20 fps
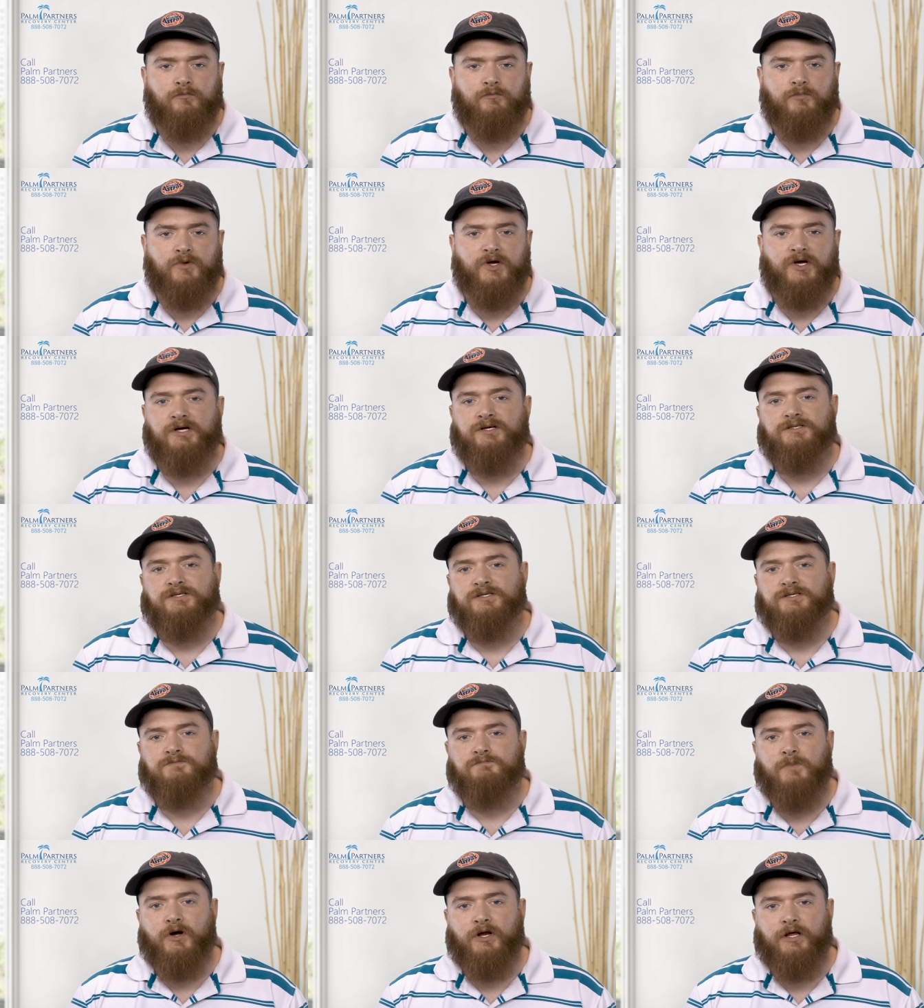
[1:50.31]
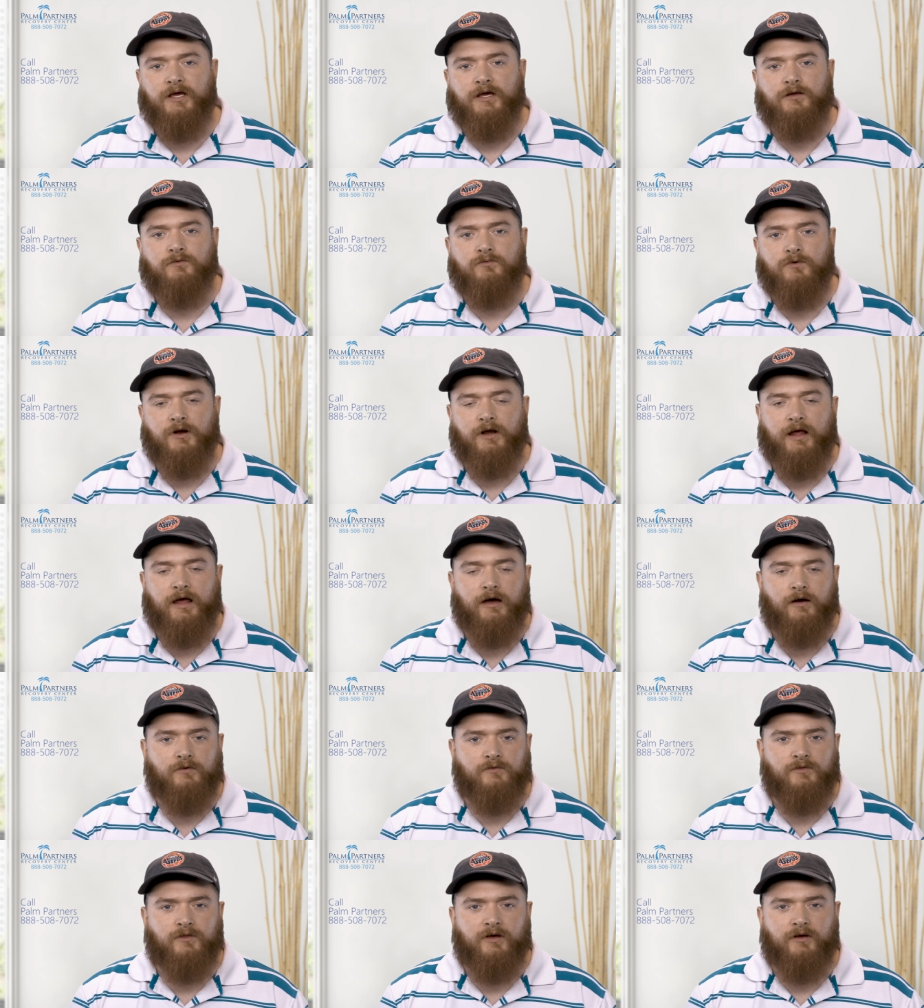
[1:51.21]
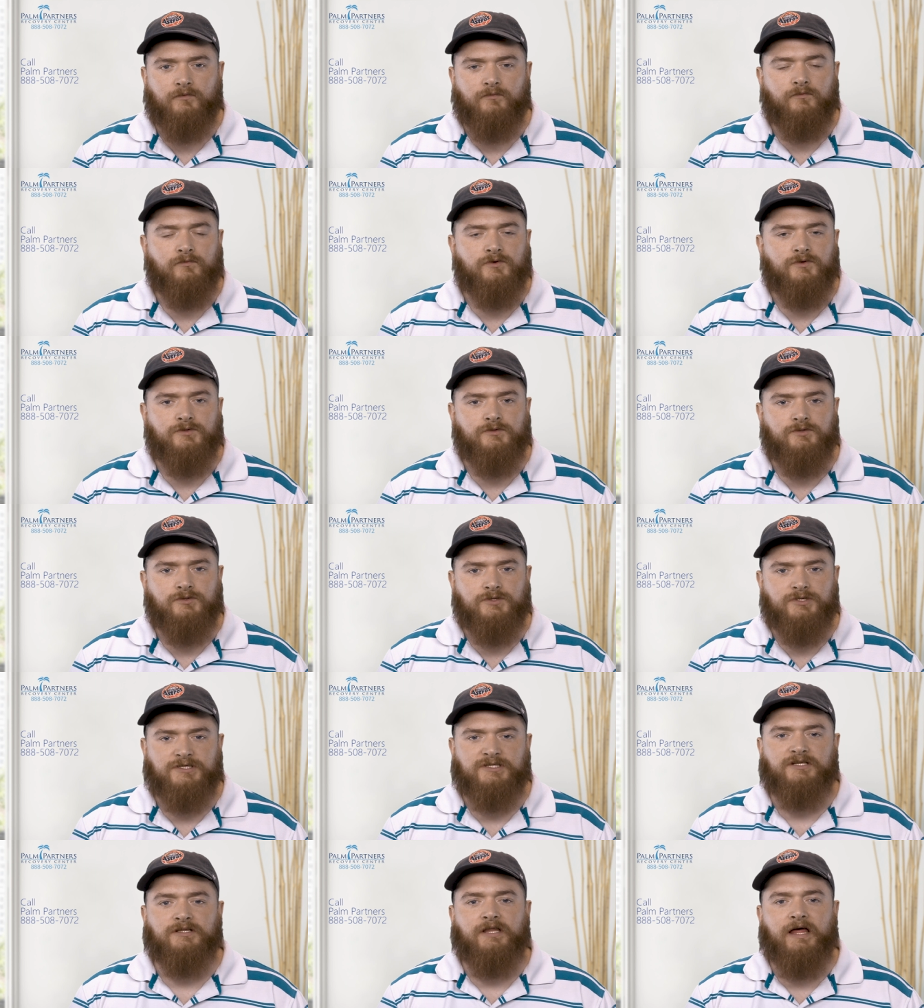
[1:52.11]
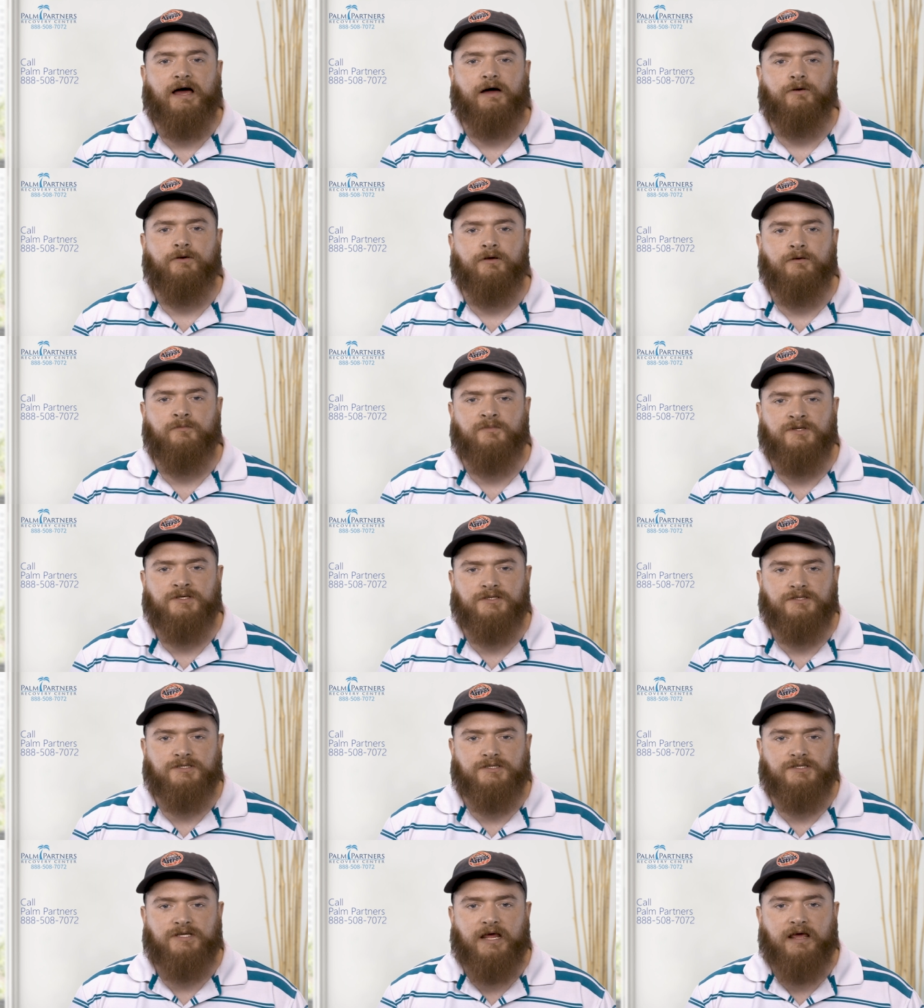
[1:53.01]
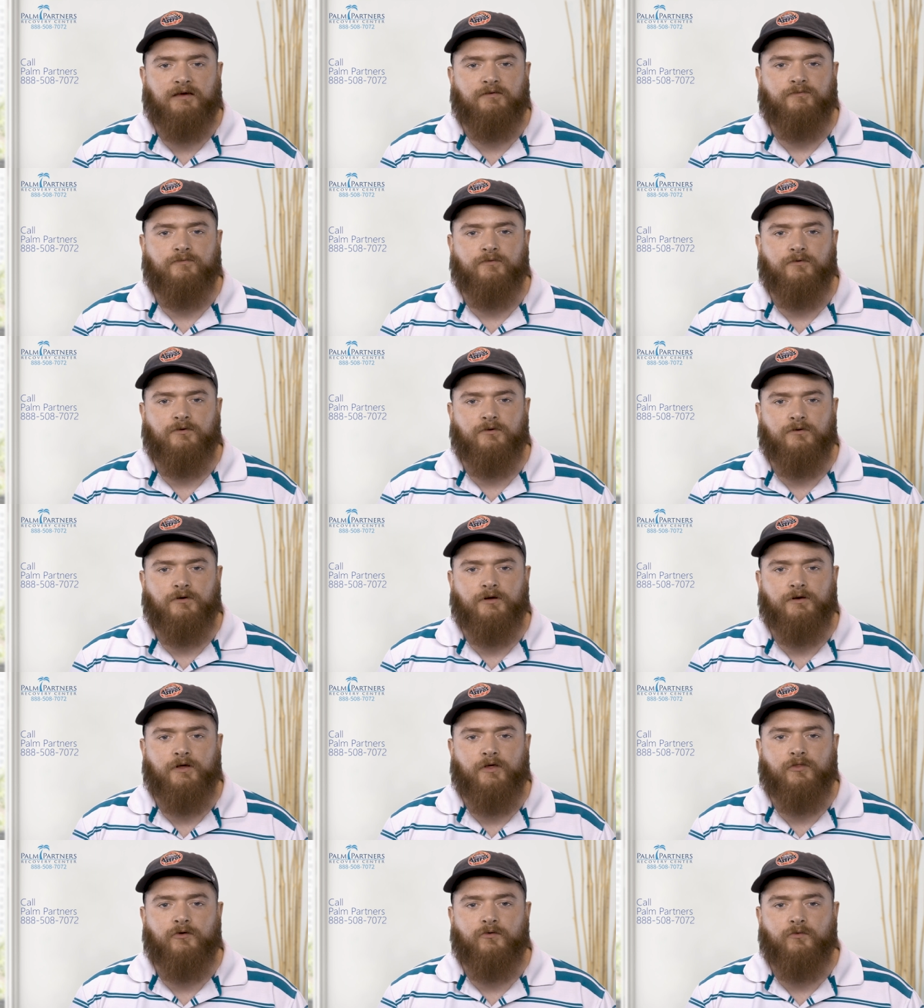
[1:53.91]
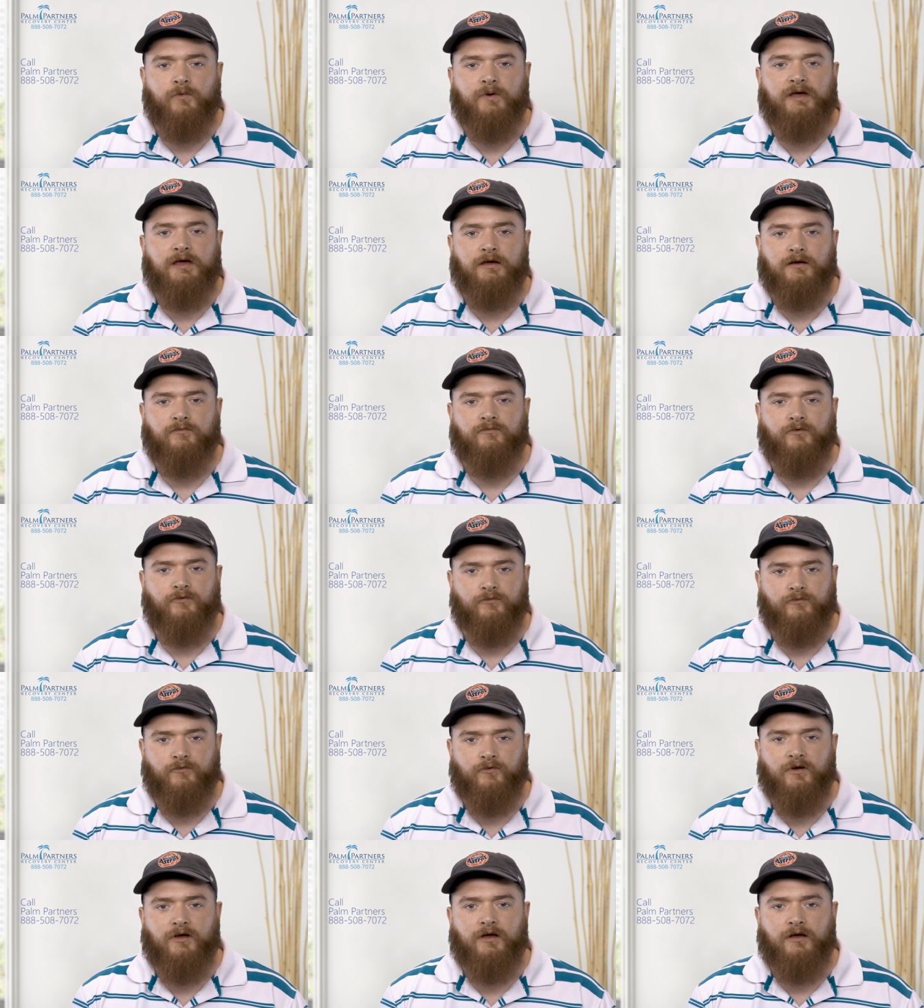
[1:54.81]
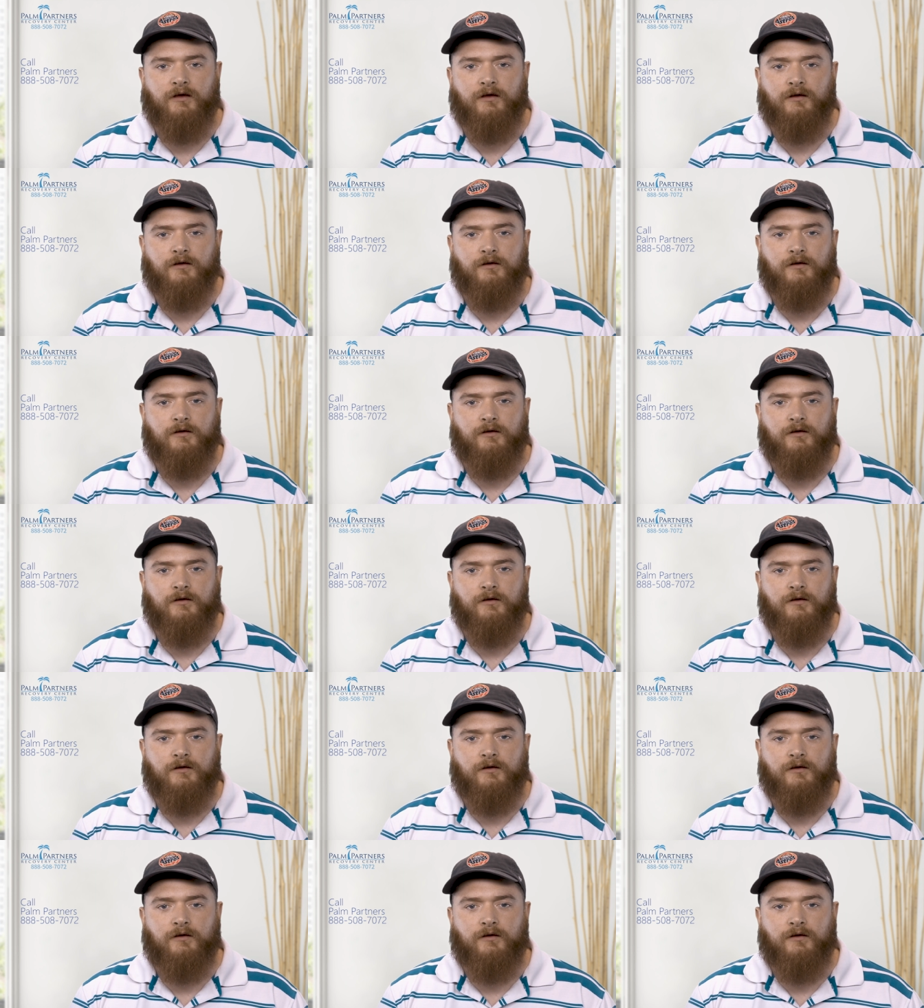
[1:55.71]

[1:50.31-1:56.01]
because his money had run out, they just allowed him to stay for another week for free.